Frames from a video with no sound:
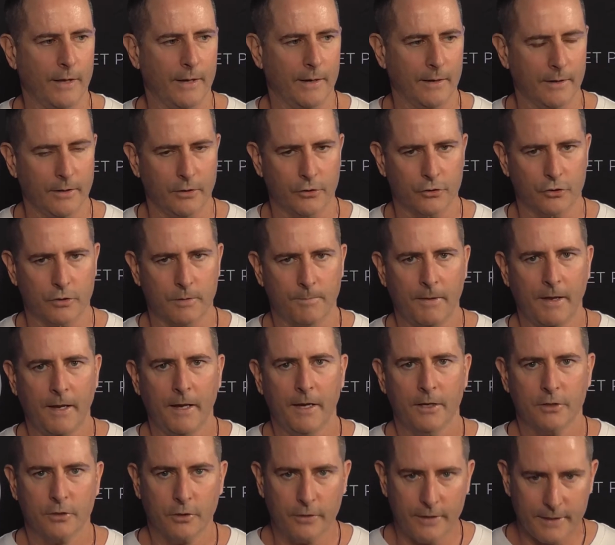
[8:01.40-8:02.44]
list.
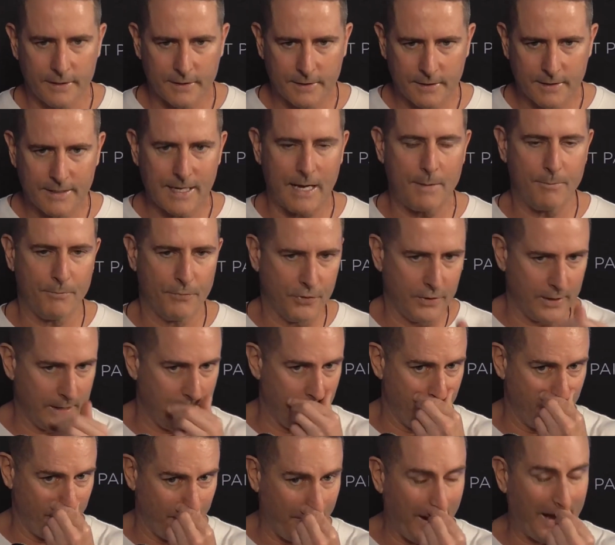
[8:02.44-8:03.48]
So there's depth there,
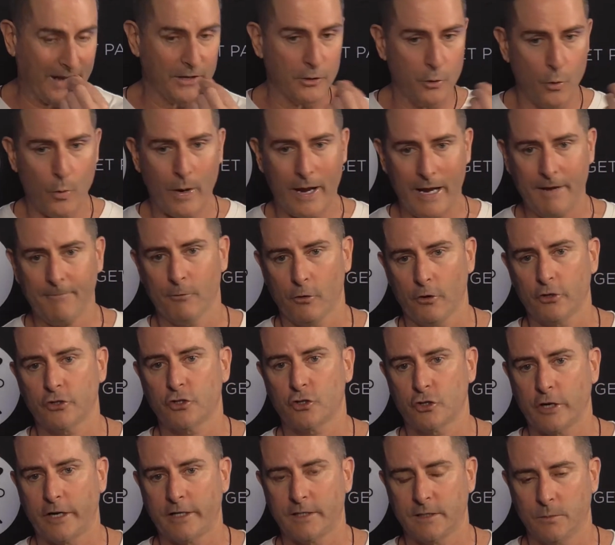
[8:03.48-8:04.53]
but you have lost
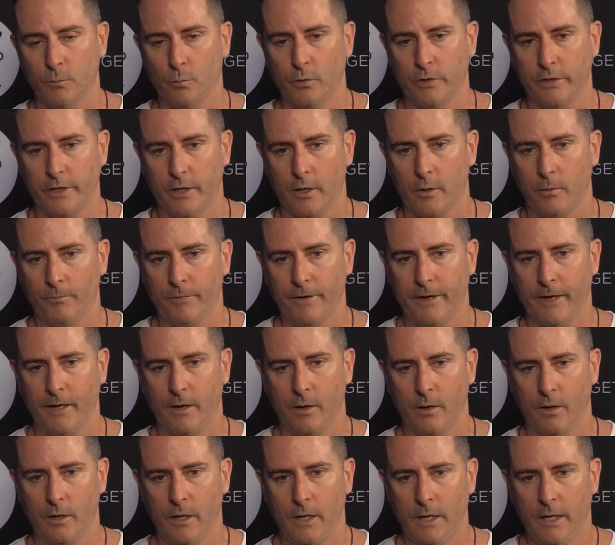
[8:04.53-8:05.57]
Jason Waddell. Now,
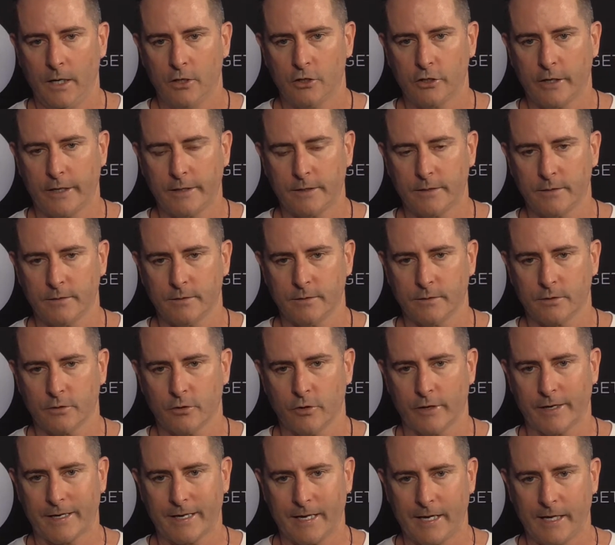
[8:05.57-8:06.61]
Jason's got
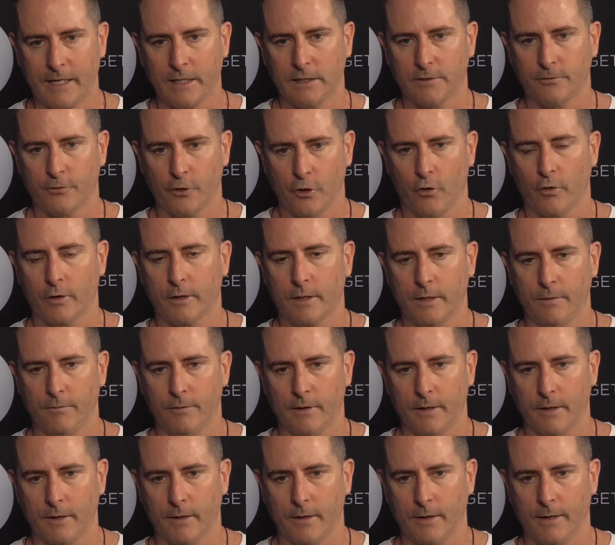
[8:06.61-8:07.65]
a case for not
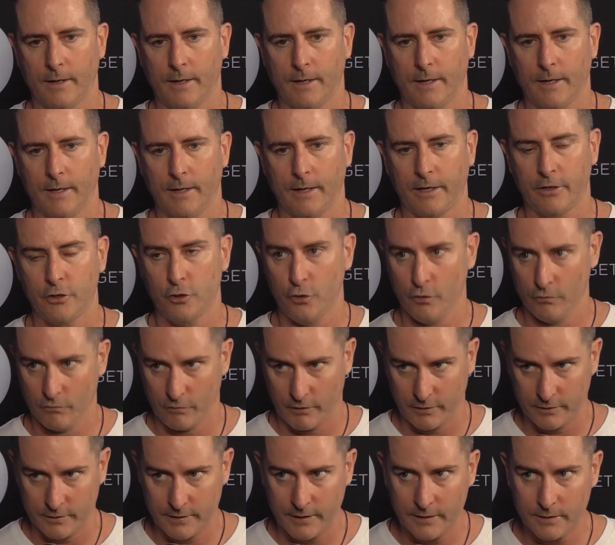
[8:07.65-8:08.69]
giving a
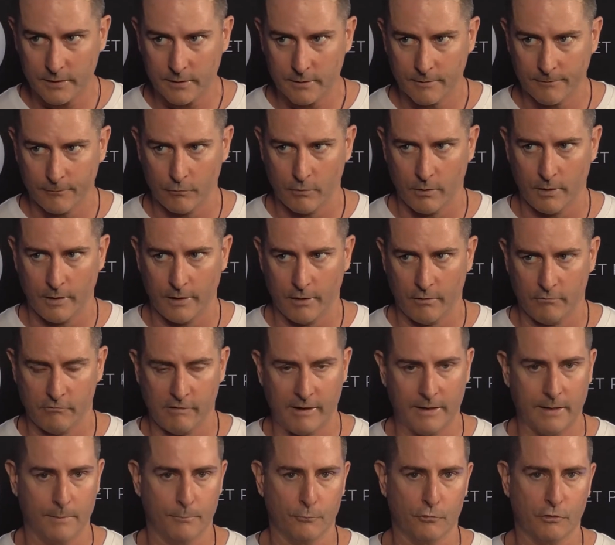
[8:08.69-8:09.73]
urine test, for a
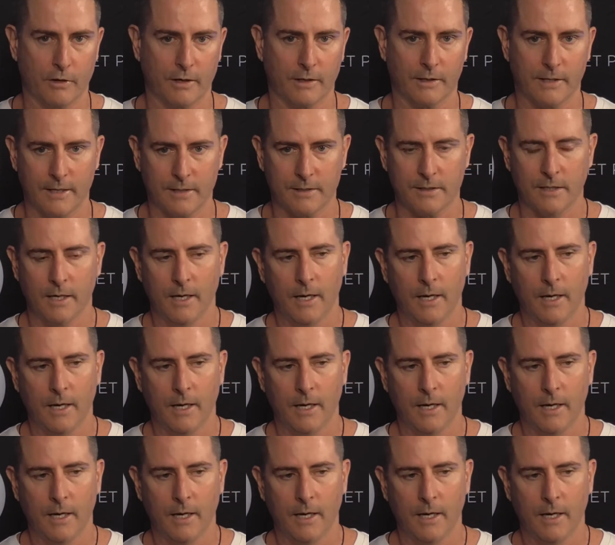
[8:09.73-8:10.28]
random drug test.